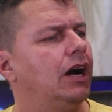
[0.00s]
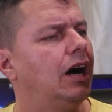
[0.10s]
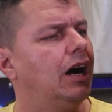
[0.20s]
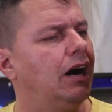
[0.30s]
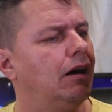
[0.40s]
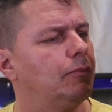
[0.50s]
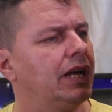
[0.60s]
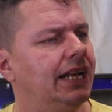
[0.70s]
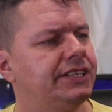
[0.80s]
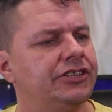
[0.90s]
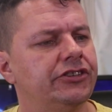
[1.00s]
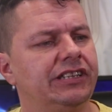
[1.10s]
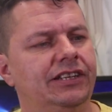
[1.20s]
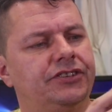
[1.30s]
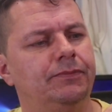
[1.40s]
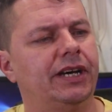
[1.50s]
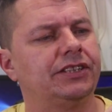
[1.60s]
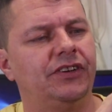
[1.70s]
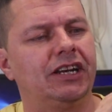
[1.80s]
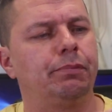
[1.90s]
And it does leave some
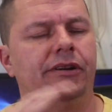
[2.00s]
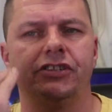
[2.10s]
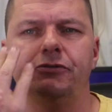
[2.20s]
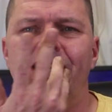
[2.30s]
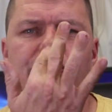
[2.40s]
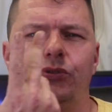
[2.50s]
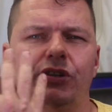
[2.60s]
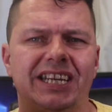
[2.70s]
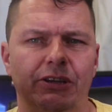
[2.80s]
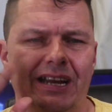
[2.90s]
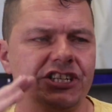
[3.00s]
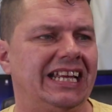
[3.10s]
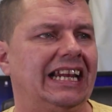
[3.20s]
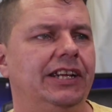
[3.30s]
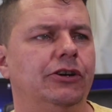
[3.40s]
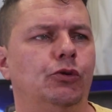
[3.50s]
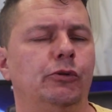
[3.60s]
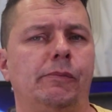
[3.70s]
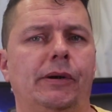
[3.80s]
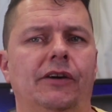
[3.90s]
nice fingerprints, so make sure that you actually clean it
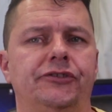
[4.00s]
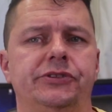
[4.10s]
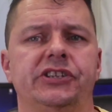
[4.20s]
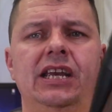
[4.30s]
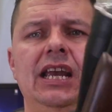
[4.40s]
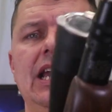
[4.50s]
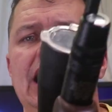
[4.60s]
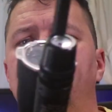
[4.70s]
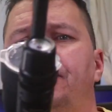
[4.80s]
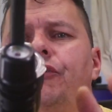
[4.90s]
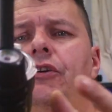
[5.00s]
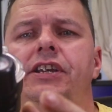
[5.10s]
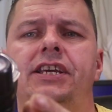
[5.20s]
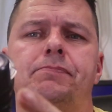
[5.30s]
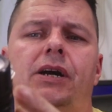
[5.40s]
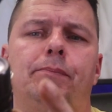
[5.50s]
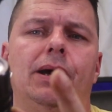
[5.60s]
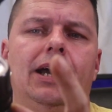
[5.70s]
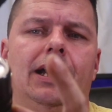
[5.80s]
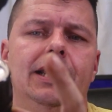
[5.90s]
all up afterwards. At the front is my
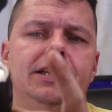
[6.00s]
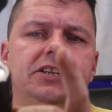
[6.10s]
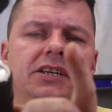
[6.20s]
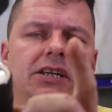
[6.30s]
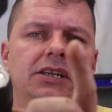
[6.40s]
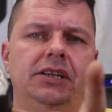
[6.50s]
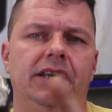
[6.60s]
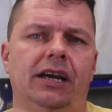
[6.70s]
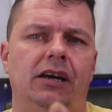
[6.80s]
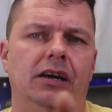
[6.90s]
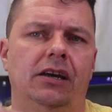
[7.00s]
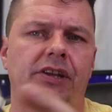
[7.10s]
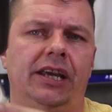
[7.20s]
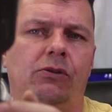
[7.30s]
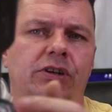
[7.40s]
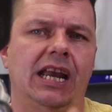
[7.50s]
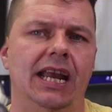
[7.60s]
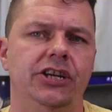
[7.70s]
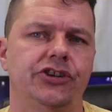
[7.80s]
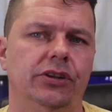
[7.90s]
pet hate, the old
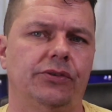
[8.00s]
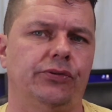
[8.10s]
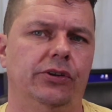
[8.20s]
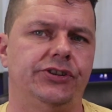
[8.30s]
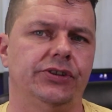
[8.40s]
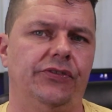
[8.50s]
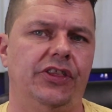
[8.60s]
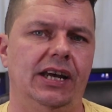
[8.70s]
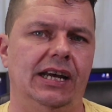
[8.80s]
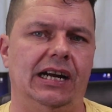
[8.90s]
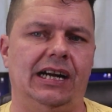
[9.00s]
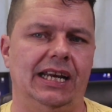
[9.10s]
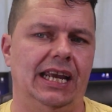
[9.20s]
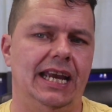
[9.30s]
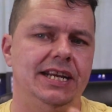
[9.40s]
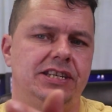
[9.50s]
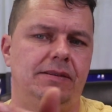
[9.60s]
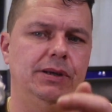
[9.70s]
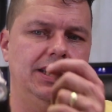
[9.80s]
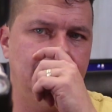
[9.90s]
gauge on the front of there. I hate
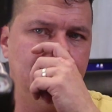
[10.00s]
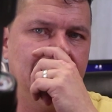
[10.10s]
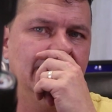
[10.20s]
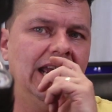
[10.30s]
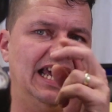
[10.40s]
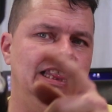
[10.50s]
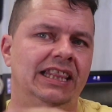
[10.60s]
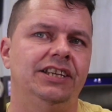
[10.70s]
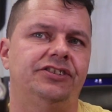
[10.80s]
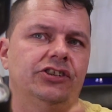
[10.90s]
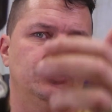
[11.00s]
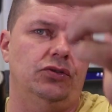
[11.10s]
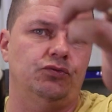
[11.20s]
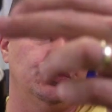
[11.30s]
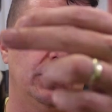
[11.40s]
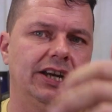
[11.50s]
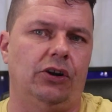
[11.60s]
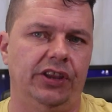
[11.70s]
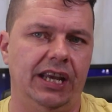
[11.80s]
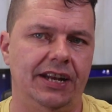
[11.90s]
it being there. At least it's not right
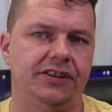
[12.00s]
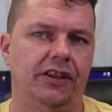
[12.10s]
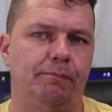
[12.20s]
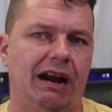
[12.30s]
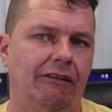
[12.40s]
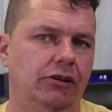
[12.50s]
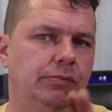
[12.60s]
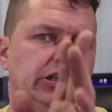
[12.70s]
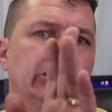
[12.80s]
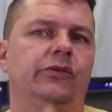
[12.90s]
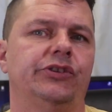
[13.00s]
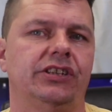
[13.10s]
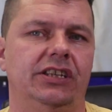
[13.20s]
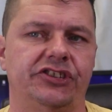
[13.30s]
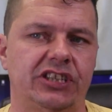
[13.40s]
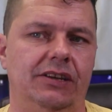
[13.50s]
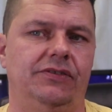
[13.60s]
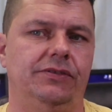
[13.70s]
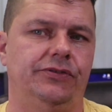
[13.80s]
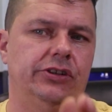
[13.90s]
on the end of the barrel, but obviously
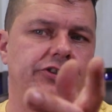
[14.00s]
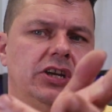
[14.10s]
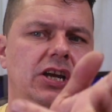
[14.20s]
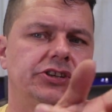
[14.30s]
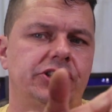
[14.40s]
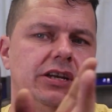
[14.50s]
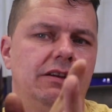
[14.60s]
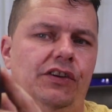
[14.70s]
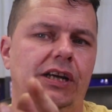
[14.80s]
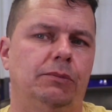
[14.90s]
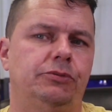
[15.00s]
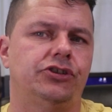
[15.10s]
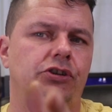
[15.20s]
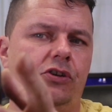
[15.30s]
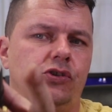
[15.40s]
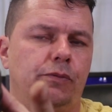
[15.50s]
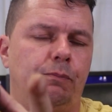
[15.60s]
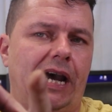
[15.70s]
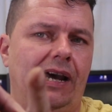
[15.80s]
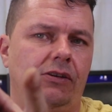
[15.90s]
safety first. So you fill it
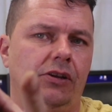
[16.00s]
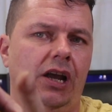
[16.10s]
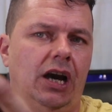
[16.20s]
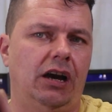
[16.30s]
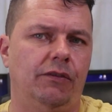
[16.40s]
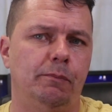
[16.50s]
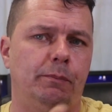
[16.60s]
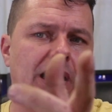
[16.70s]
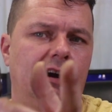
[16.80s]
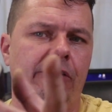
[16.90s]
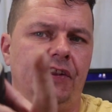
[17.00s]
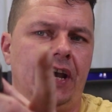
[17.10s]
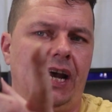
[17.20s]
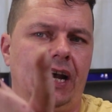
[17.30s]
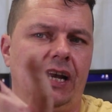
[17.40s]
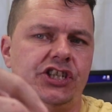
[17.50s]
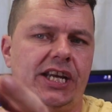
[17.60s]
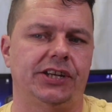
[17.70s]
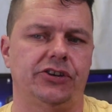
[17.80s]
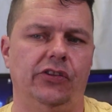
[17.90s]
£200 bar in there,
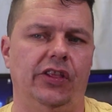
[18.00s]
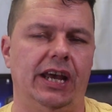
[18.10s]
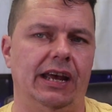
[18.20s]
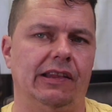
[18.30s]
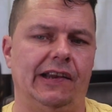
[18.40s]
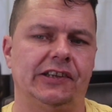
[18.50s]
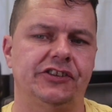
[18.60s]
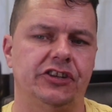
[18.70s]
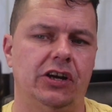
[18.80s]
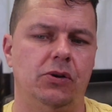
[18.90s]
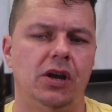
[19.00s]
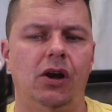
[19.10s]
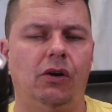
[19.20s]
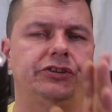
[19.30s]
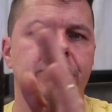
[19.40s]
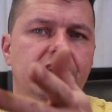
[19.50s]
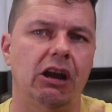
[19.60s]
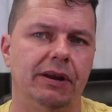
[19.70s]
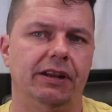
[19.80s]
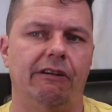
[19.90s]
check it on there like so. Obviously you
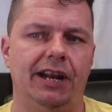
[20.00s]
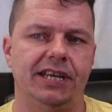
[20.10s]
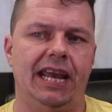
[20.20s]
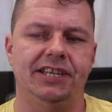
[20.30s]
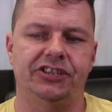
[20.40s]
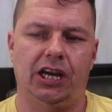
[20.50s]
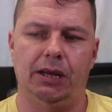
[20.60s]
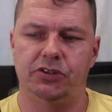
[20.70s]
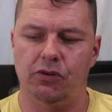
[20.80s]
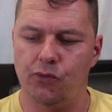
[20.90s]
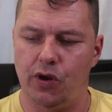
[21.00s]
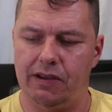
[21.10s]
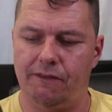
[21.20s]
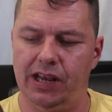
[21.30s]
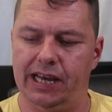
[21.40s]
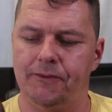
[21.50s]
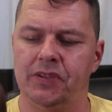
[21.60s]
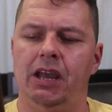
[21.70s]
go in the red, it's time to refill it.